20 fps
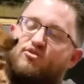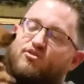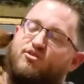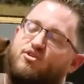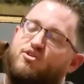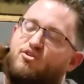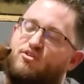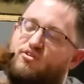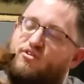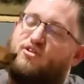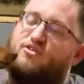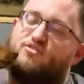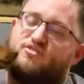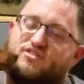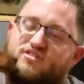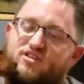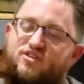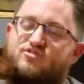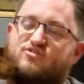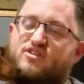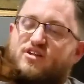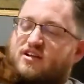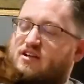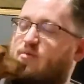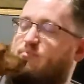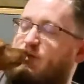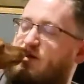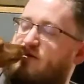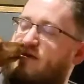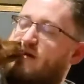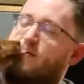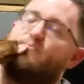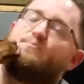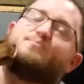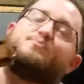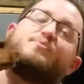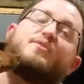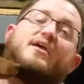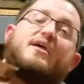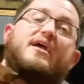You're stuck up here now.
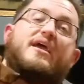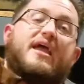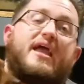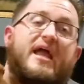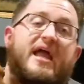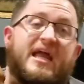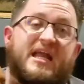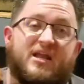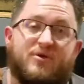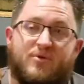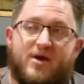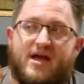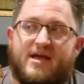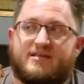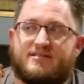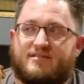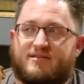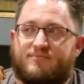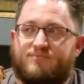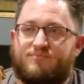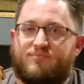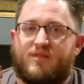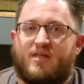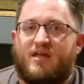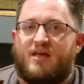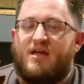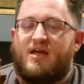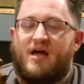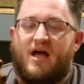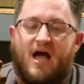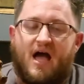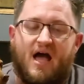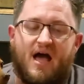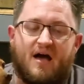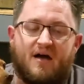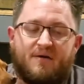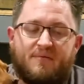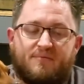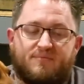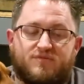Anyways,
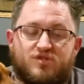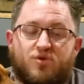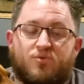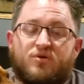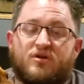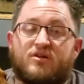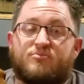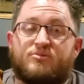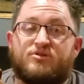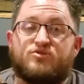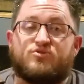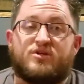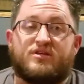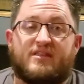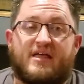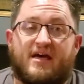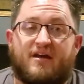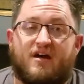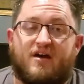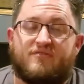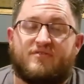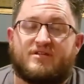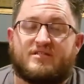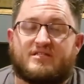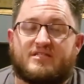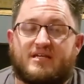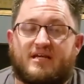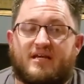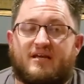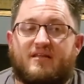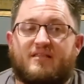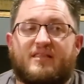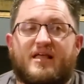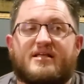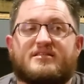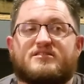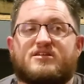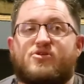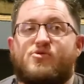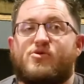so we're going to be doing that. Obviously,
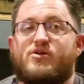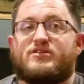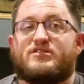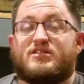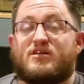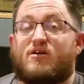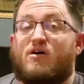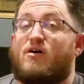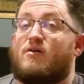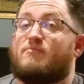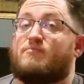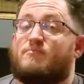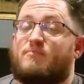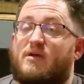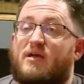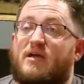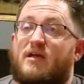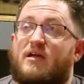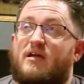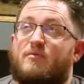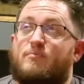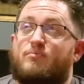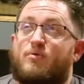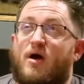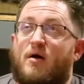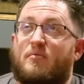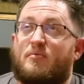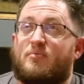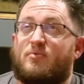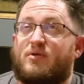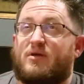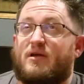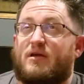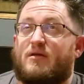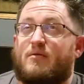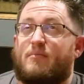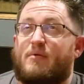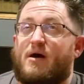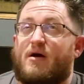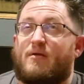that's going to be probably in
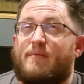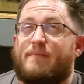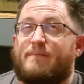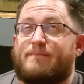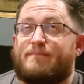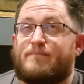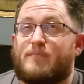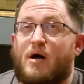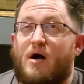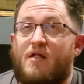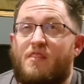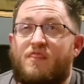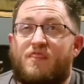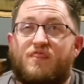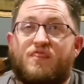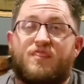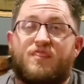about a month.